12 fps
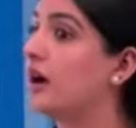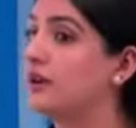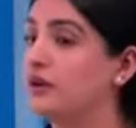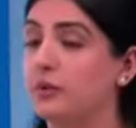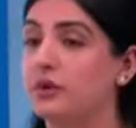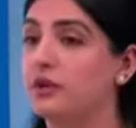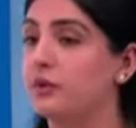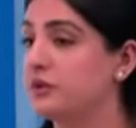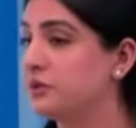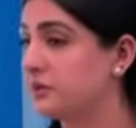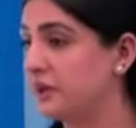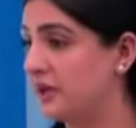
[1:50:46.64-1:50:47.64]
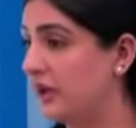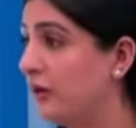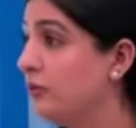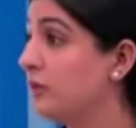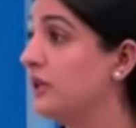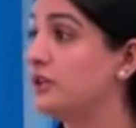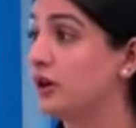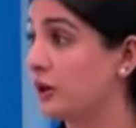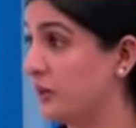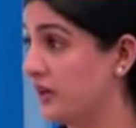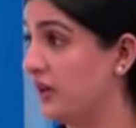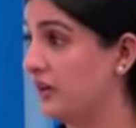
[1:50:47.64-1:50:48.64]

I don't want to go into it right now. We can talk about it